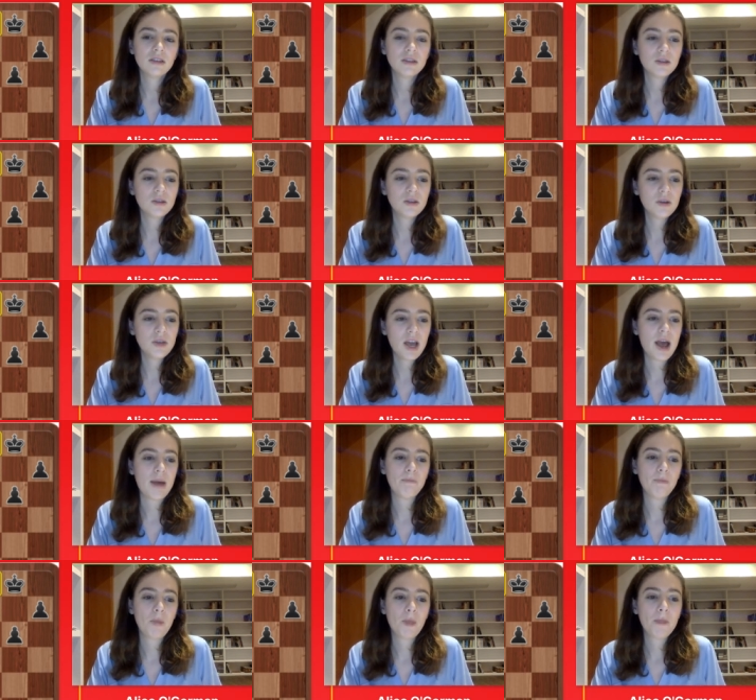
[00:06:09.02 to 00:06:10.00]
So yeah,
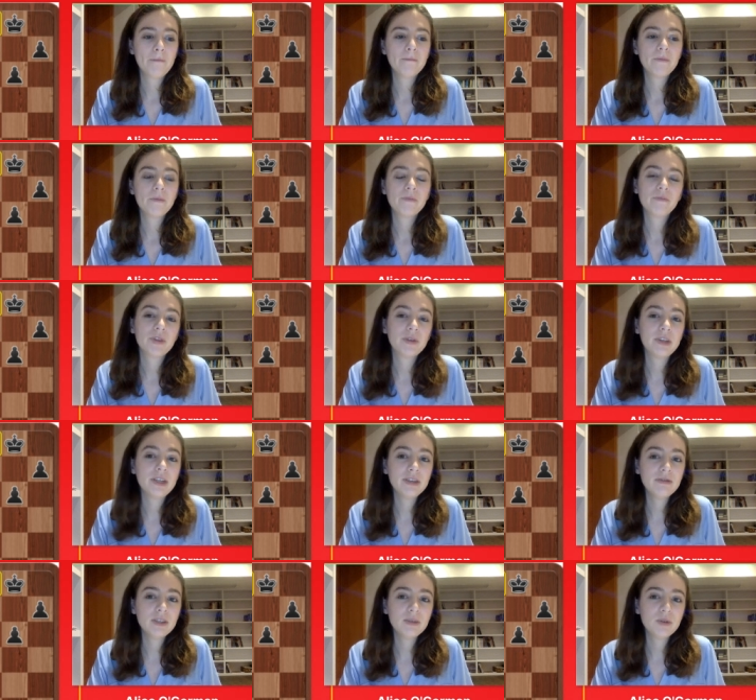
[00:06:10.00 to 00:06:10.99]
the
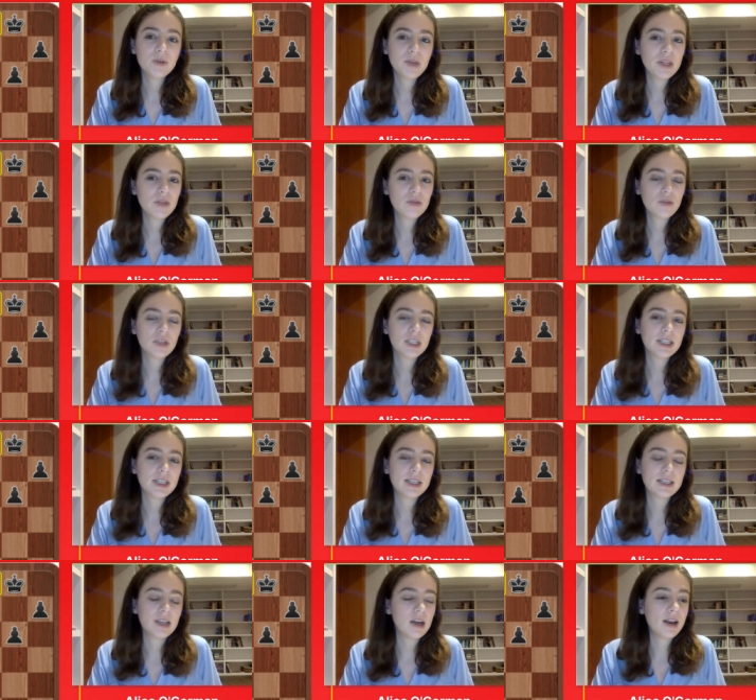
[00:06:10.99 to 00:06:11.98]
difference between the rooks
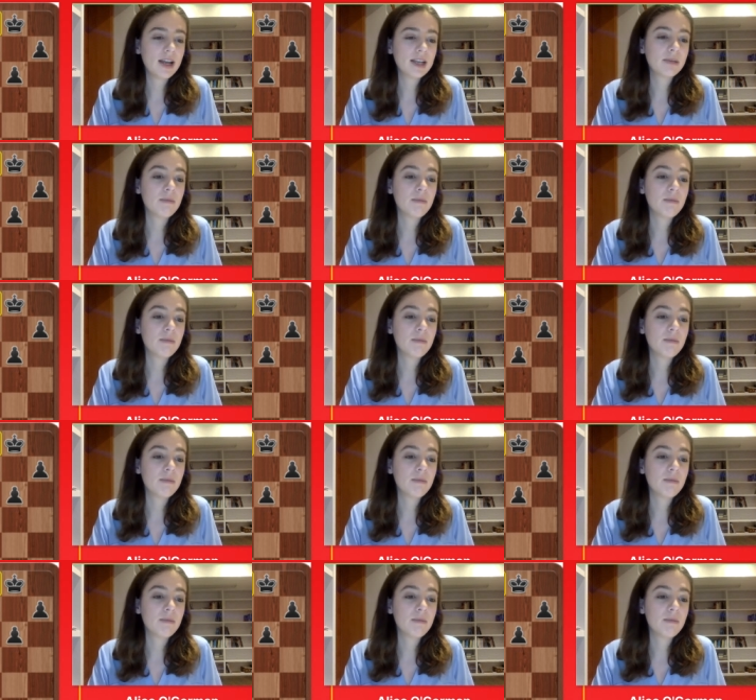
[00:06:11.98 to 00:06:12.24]
is a lot less